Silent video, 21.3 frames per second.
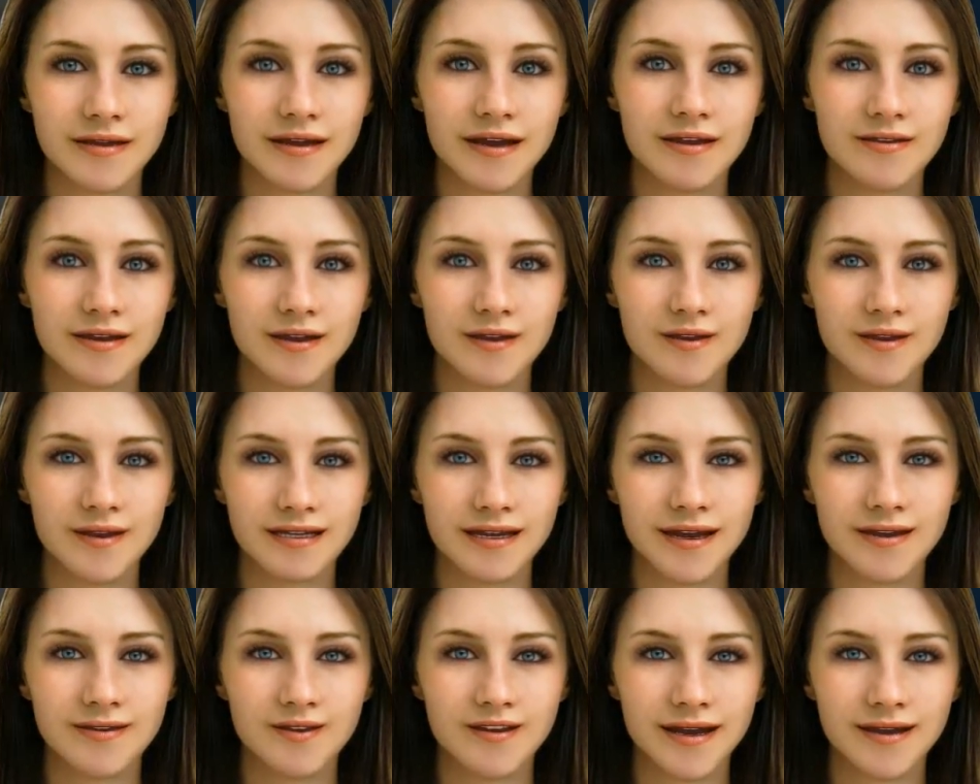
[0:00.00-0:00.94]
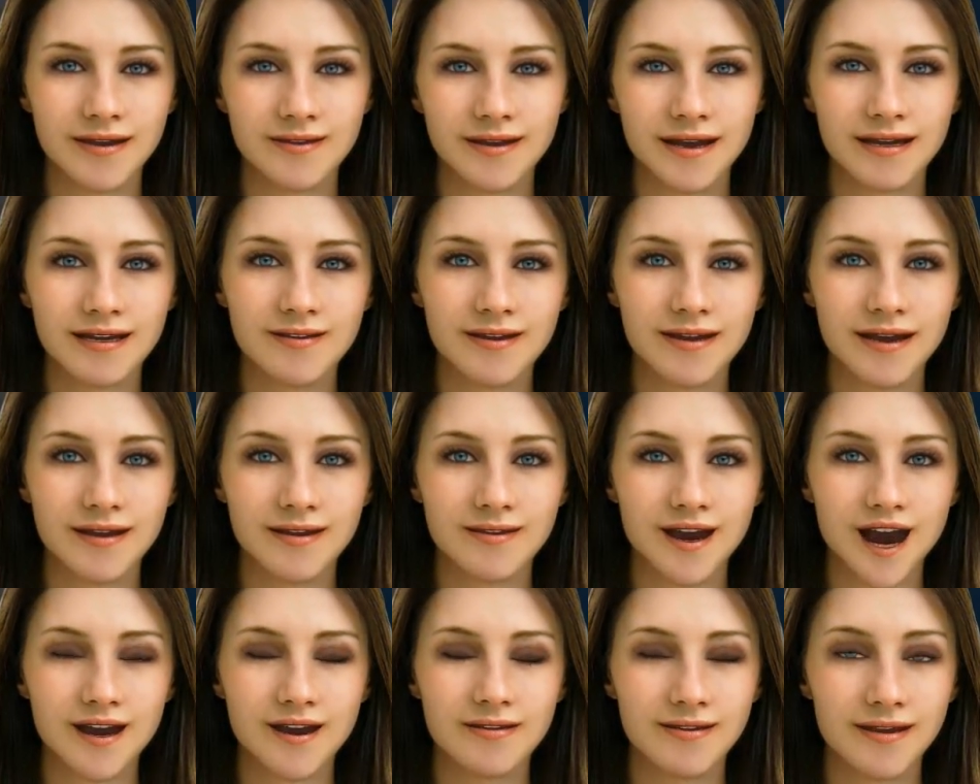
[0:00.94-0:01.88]
Melting ice as opposed to snow
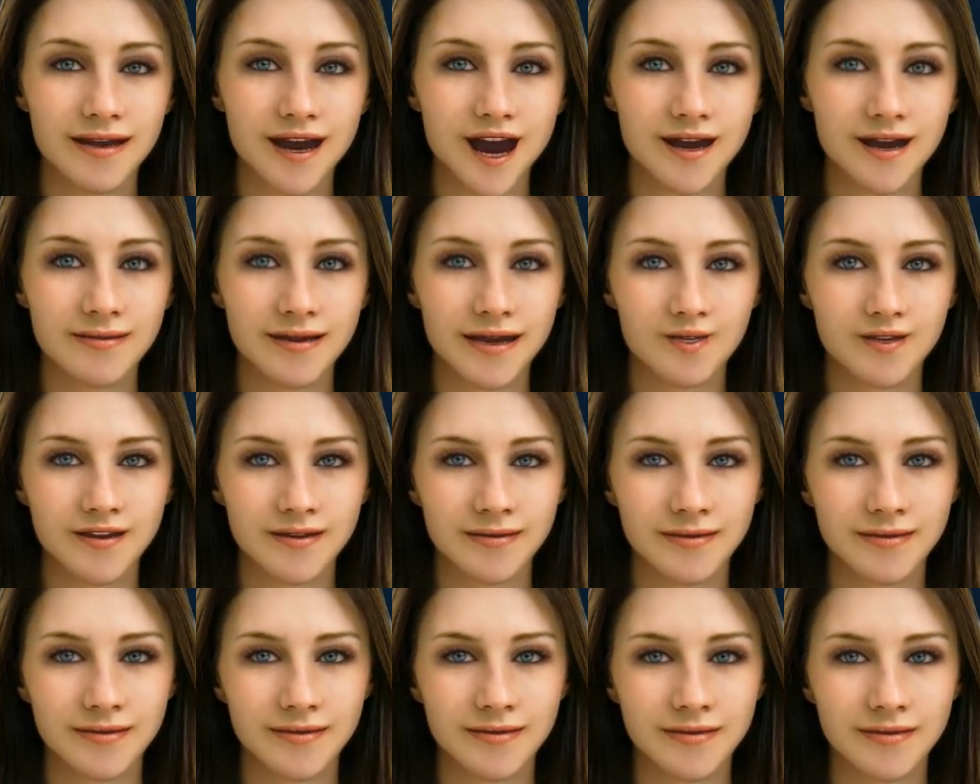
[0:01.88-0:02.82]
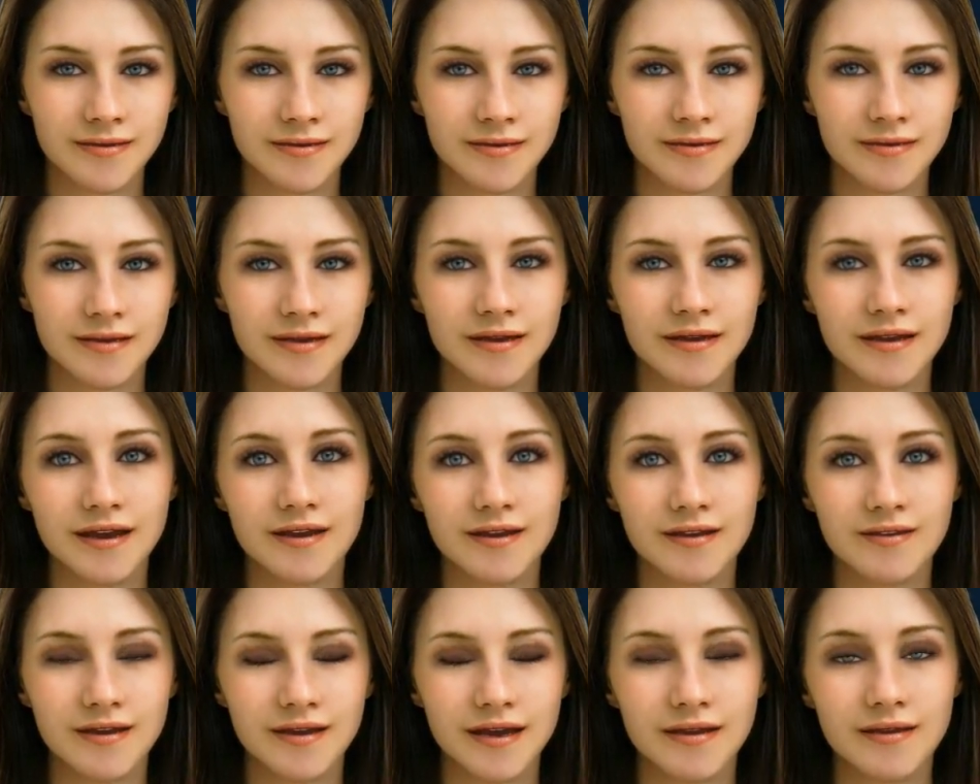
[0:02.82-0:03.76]
is more fuel efficient.
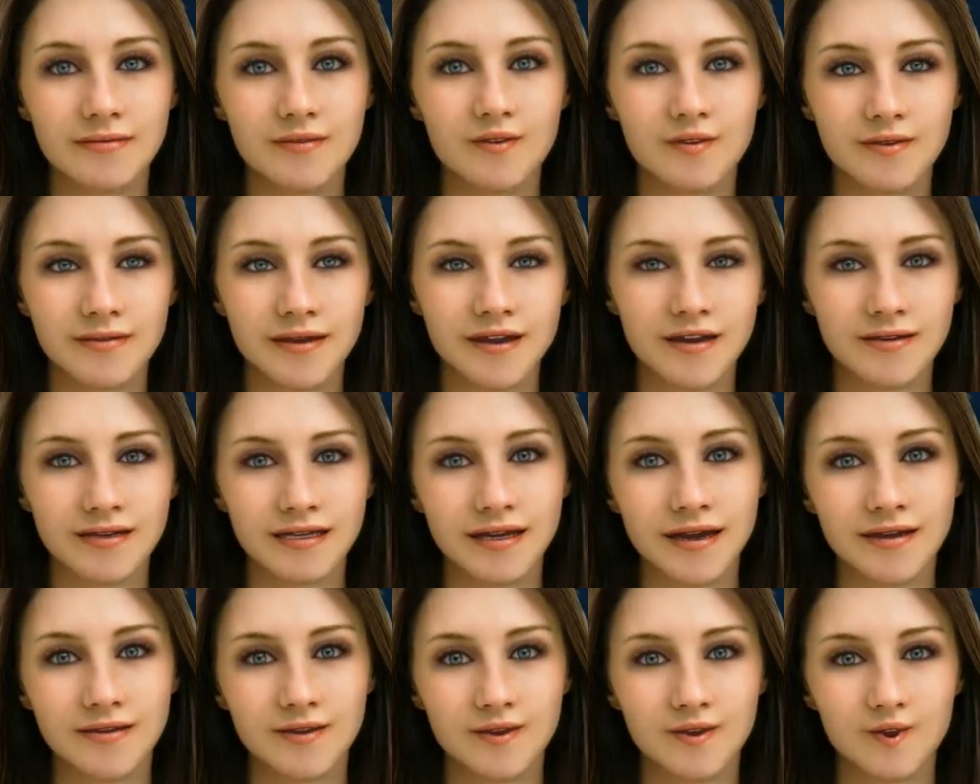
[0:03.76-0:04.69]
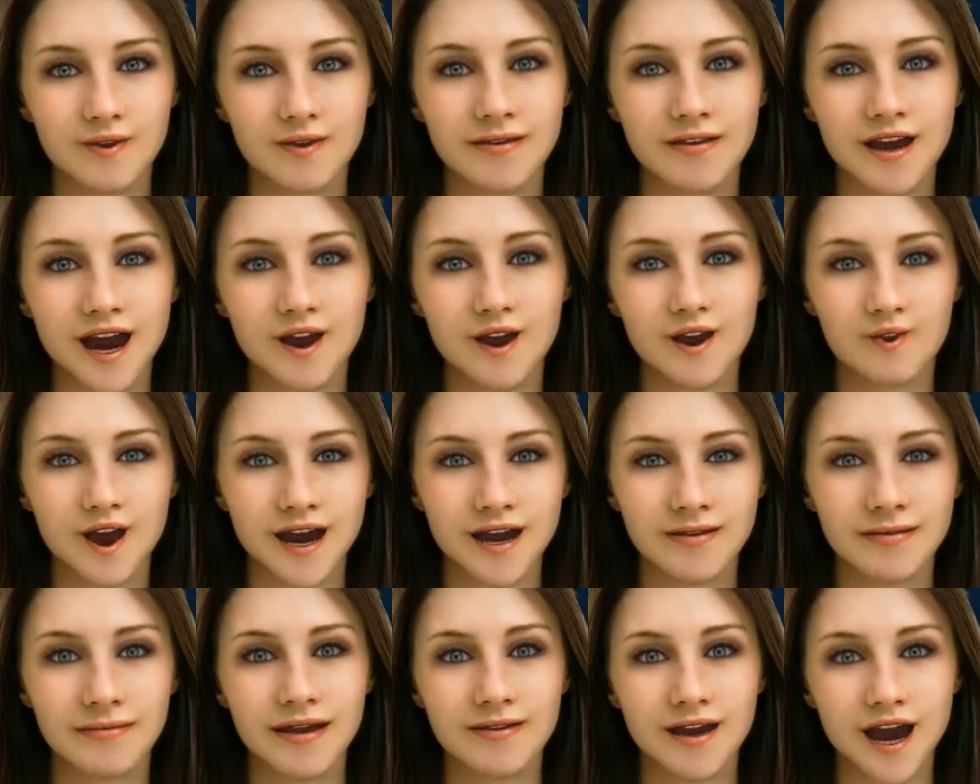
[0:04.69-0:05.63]
Remember that hard-packed snow will yield more
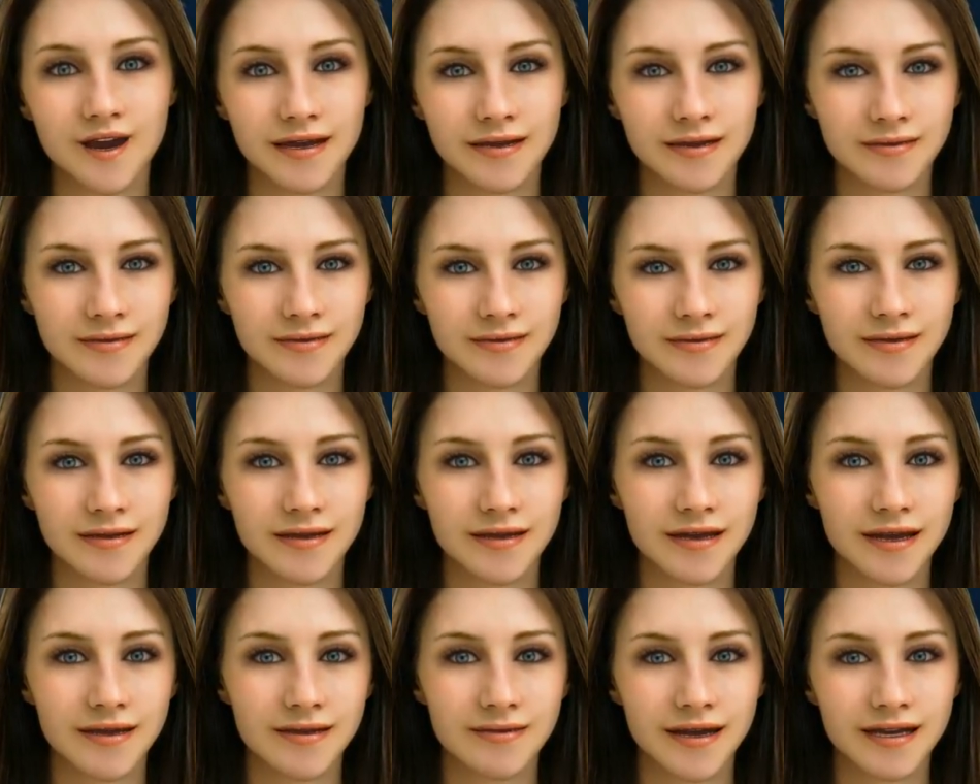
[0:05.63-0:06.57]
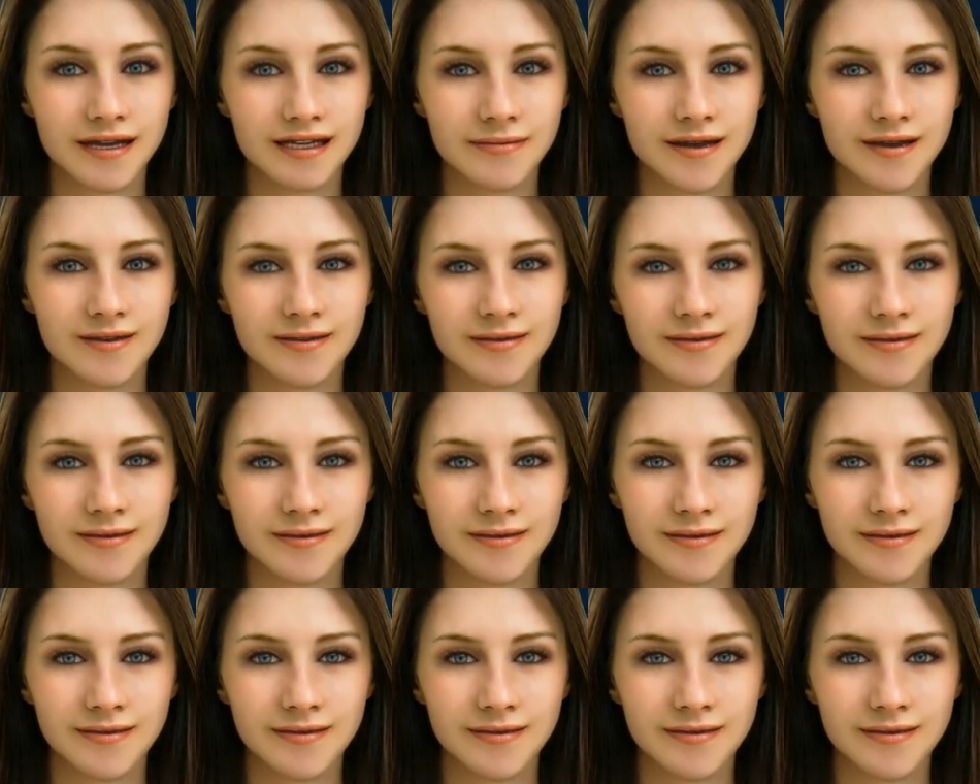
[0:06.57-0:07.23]
water than light, fluffy snow.